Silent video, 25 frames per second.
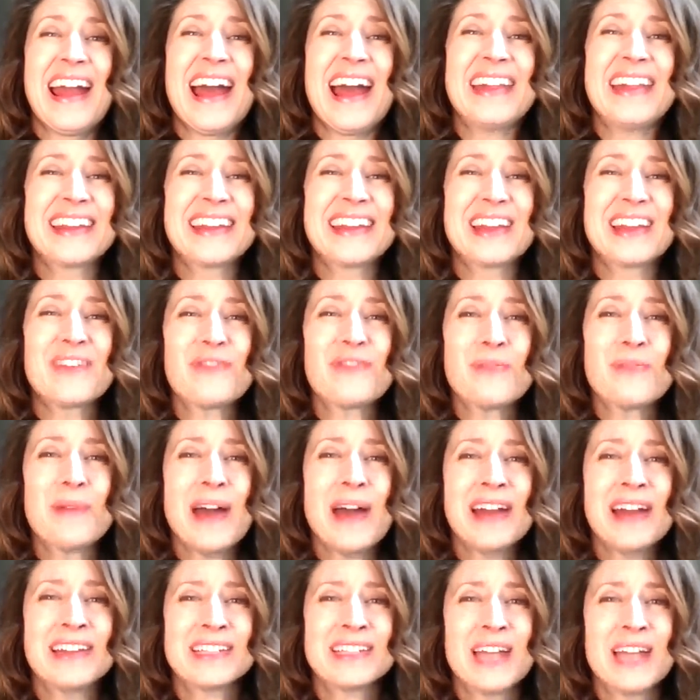And then give your
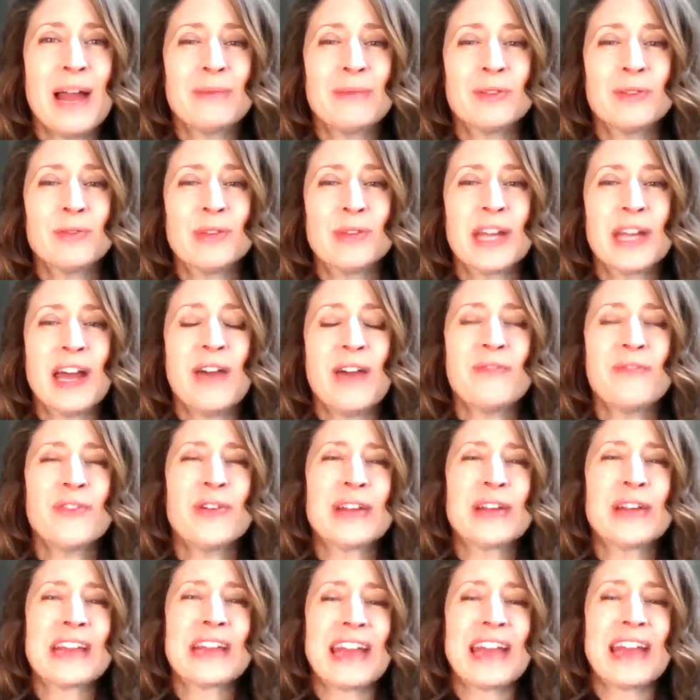body time to recover
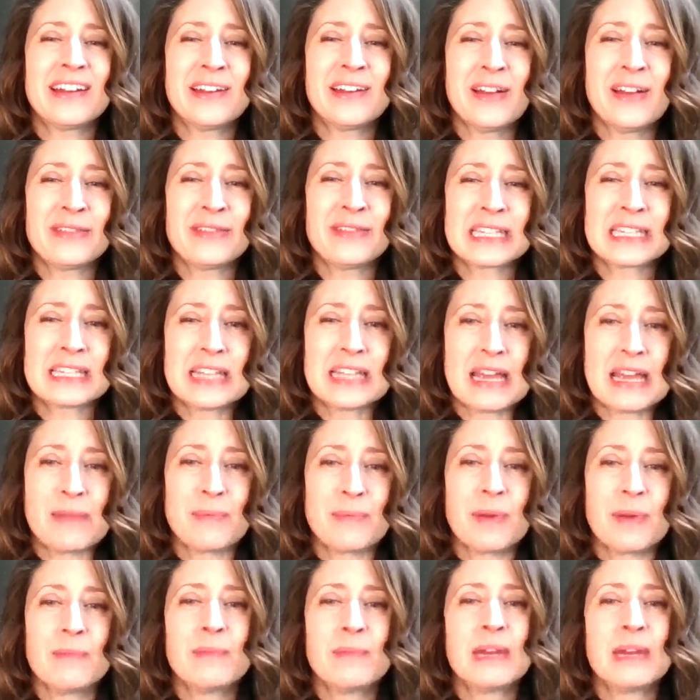and get enough sleep.
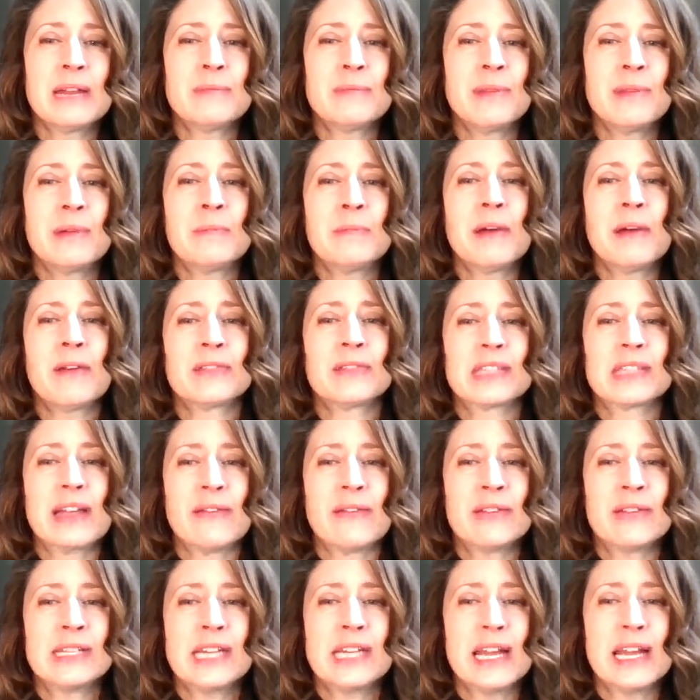A minimum of
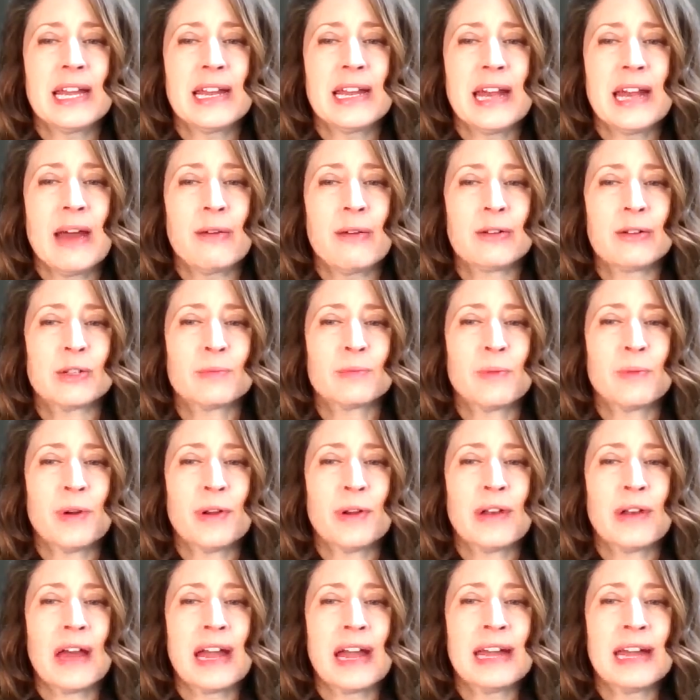7 to 8 hours per
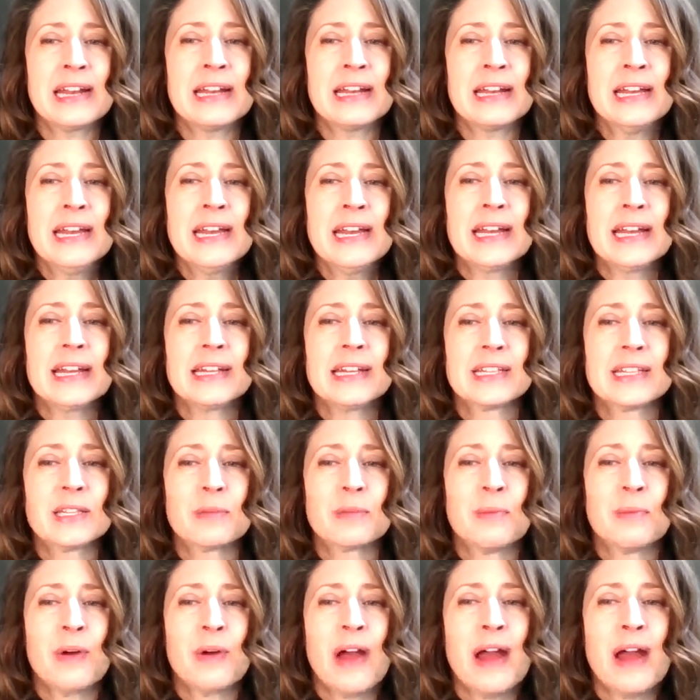night is
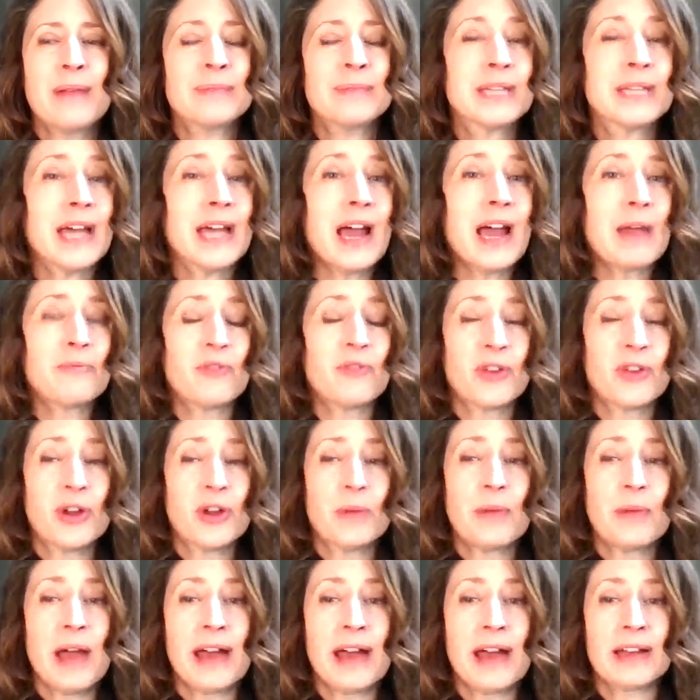the prime time for
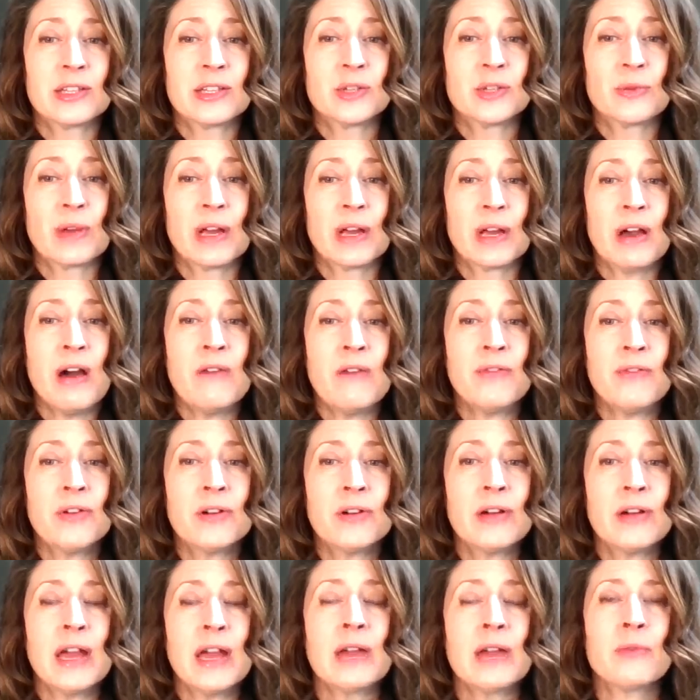your body to
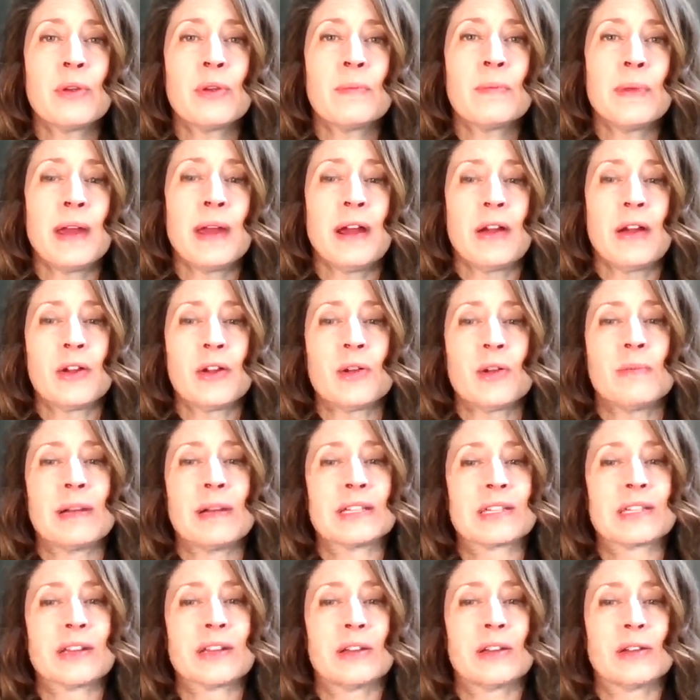recover and repair your
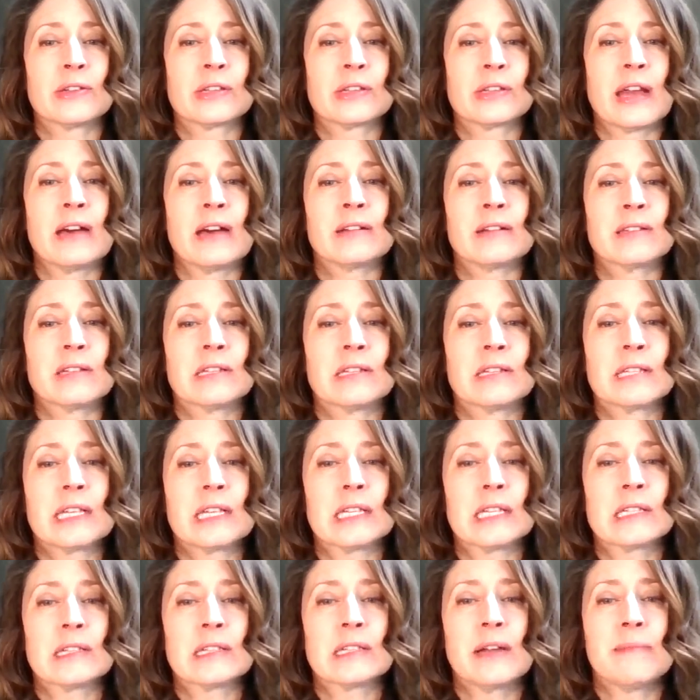musculoskeletal
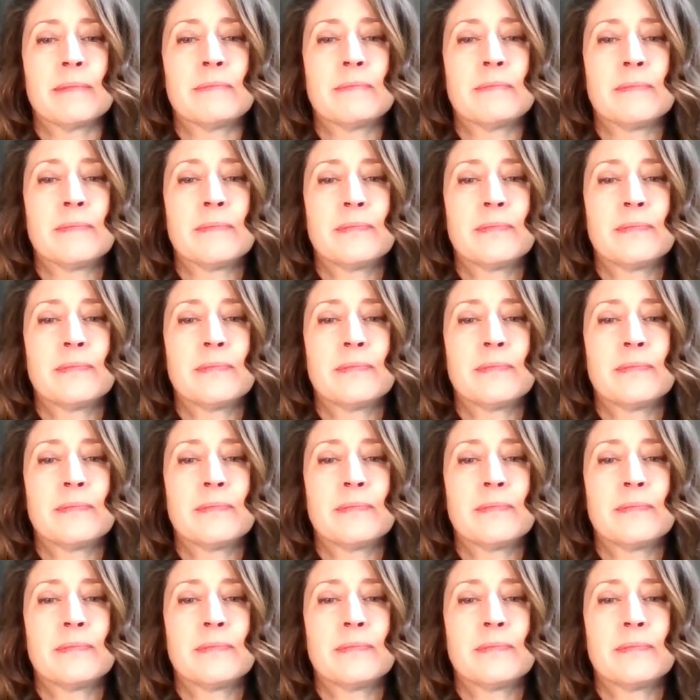system.